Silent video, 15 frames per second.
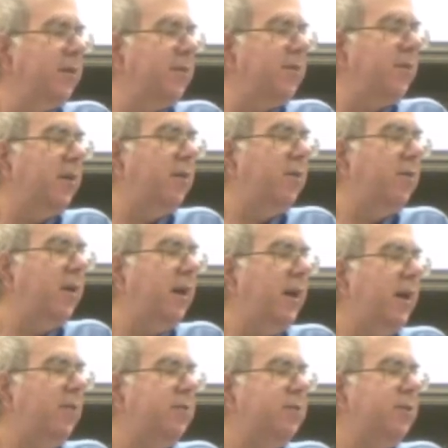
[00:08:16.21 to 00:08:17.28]
So
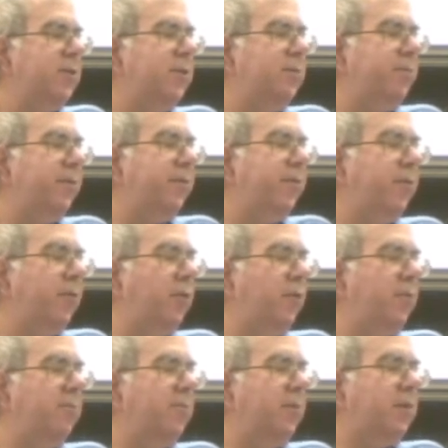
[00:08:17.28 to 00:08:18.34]
how to
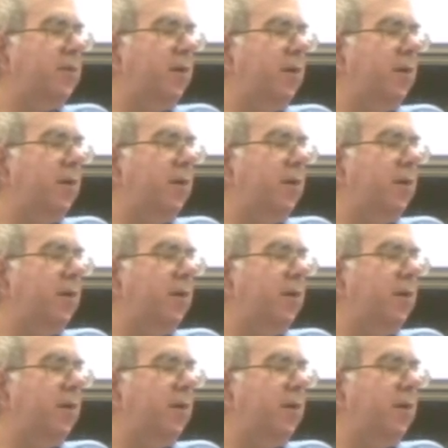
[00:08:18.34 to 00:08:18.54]
perform